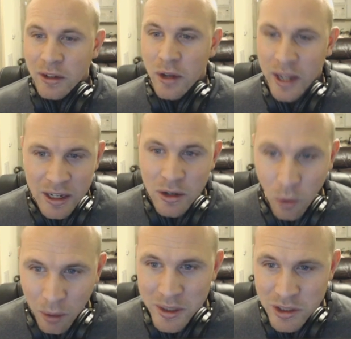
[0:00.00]

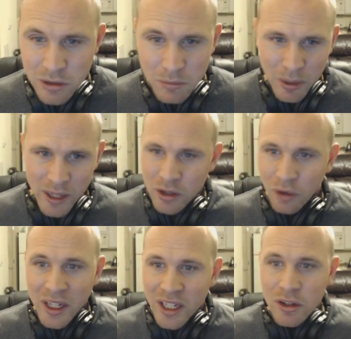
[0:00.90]
enormous, but you only
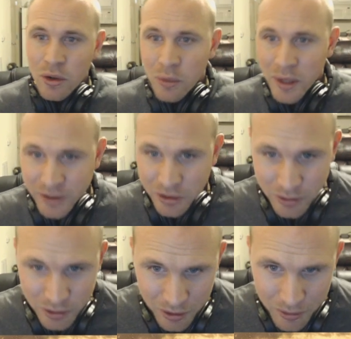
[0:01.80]
get to do it once.
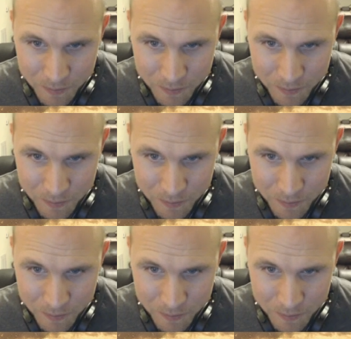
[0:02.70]
So,